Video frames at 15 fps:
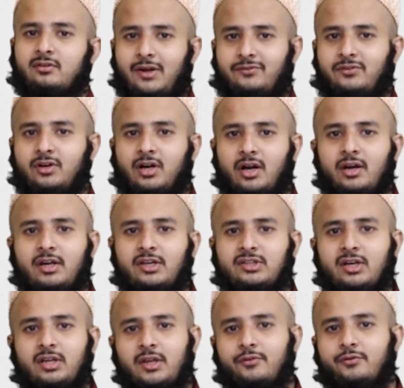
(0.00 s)
If the
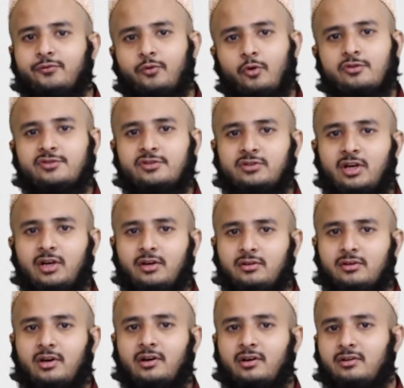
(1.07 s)
condition gives false result,
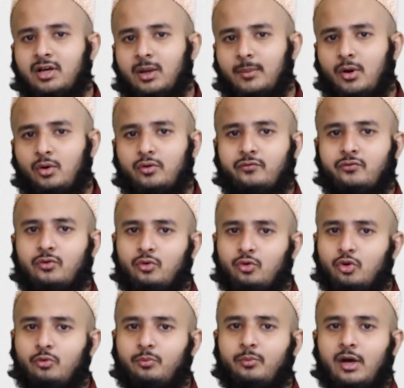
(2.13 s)
then it come out of the
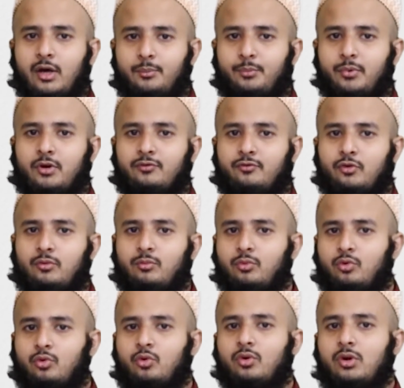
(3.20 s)
loop and perform
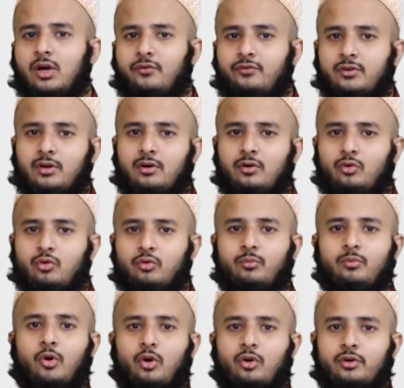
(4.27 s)
code after loop
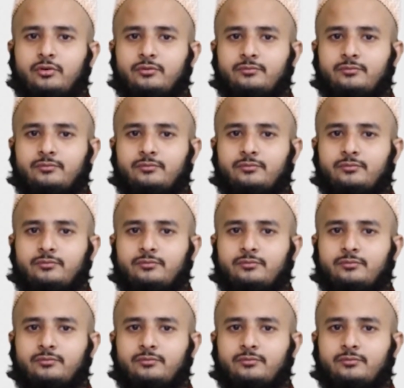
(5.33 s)
block.